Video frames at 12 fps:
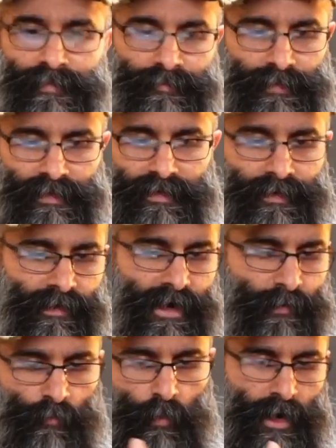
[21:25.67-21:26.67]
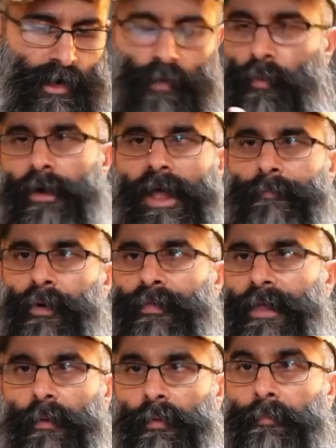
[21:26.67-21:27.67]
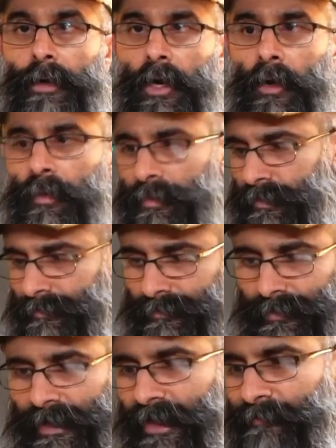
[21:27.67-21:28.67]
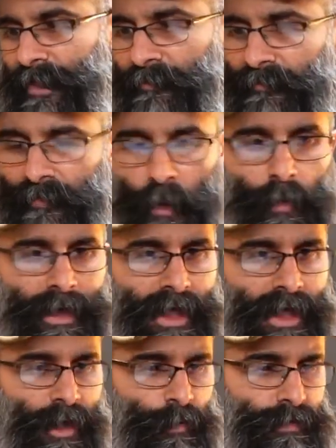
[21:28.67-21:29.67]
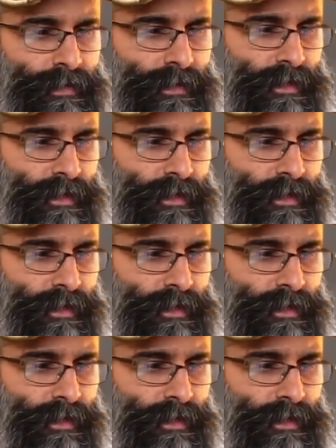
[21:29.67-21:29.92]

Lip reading: It'd be like, all right, where would I put that remote? Do I have my phone out?